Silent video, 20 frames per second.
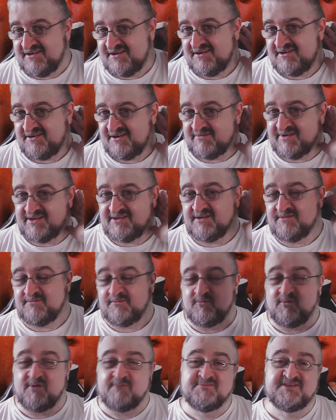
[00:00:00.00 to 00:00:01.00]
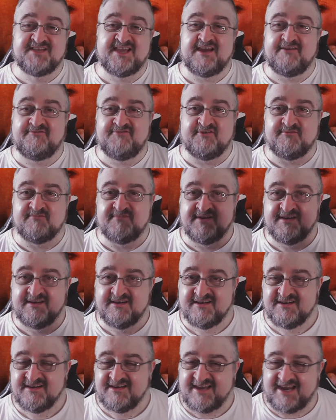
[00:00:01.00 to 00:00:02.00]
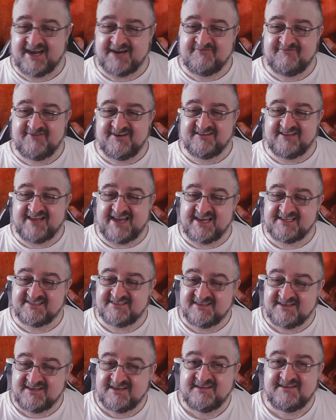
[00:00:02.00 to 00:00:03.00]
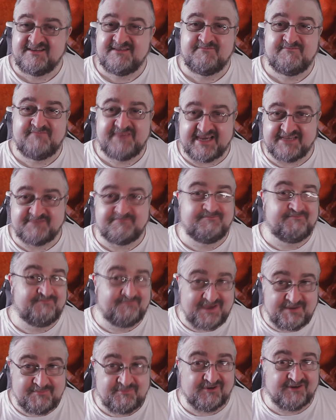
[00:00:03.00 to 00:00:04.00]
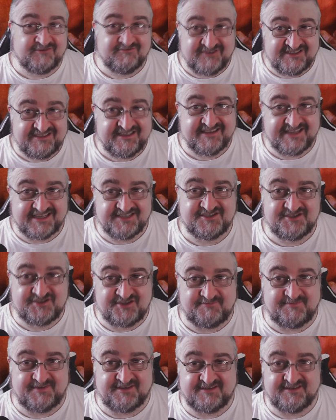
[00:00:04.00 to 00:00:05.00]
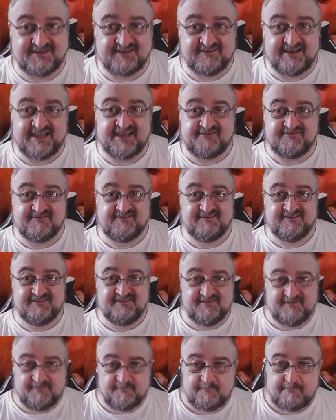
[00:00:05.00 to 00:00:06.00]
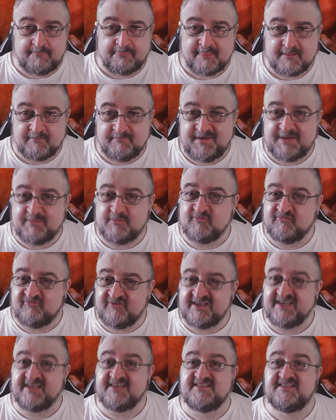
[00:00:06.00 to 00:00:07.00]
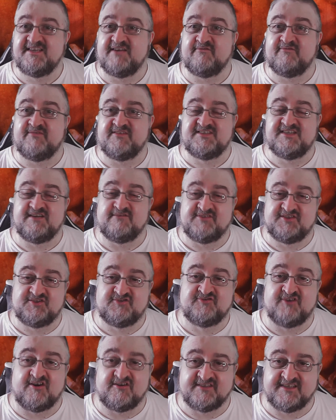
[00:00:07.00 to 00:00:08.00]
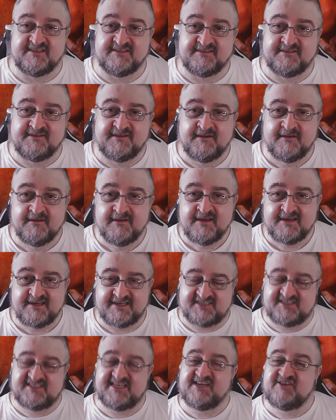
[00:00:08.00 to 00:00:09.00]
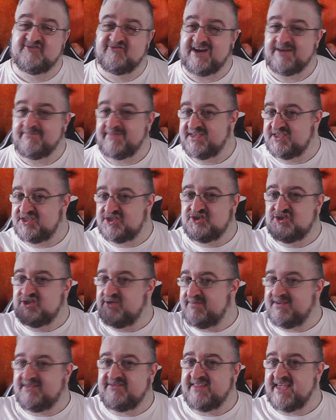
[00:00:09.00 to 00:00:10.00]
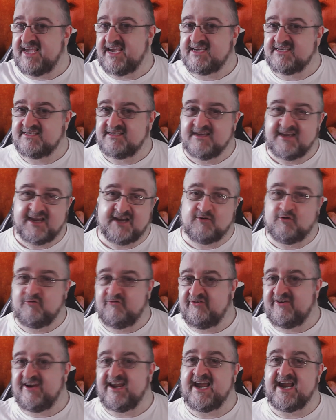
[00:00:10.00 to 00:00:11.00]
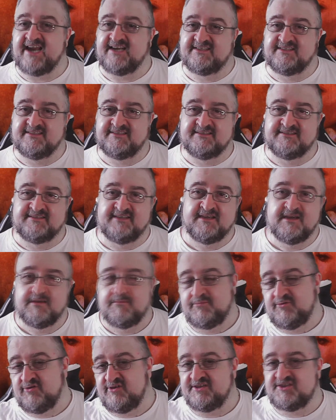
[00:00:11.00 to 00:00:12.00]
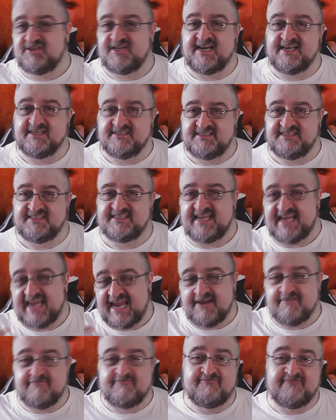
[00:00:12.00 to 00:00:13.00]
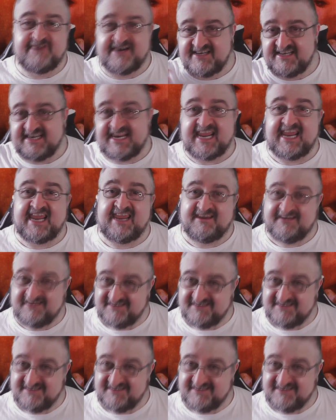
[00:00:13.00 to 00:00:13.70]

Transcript: You're meant to observe them and realize, yes, people are really this stupid in life. People really self-destruct and get sidetracked by stupid things and overreact and blow their chances every day.